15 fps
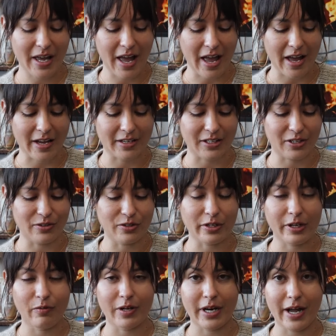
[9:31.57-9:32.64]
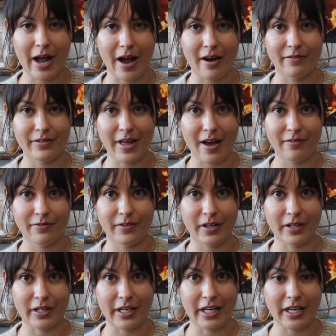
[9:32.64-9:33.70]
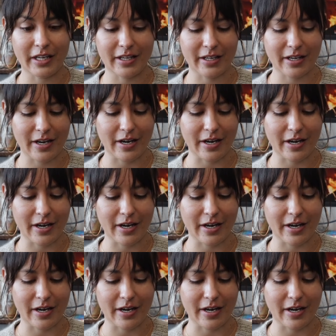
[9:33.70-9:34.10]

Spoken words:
And usually when I have that feeling,